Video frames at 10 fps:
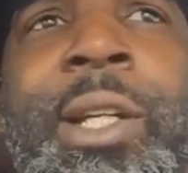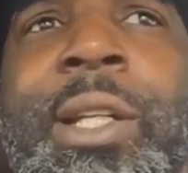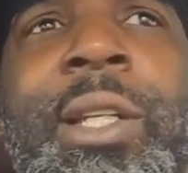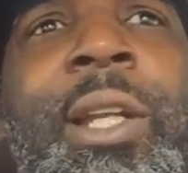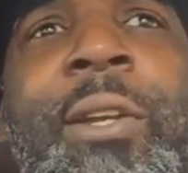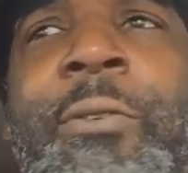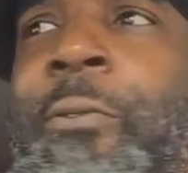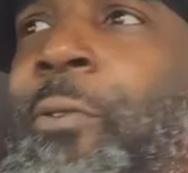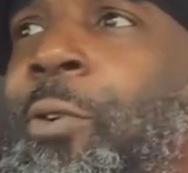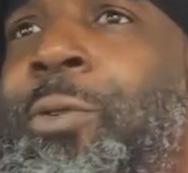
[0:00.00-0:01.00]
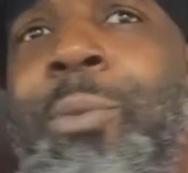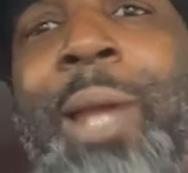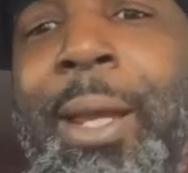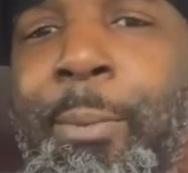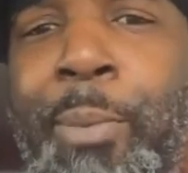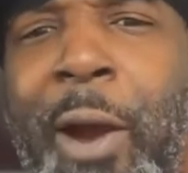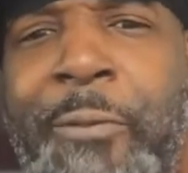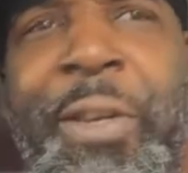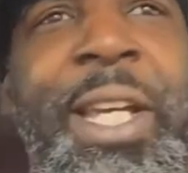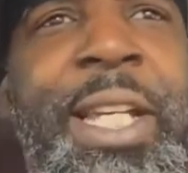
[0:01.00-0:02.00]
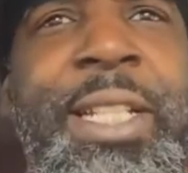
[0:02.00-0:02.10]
couldn't deliver food. Like, perfect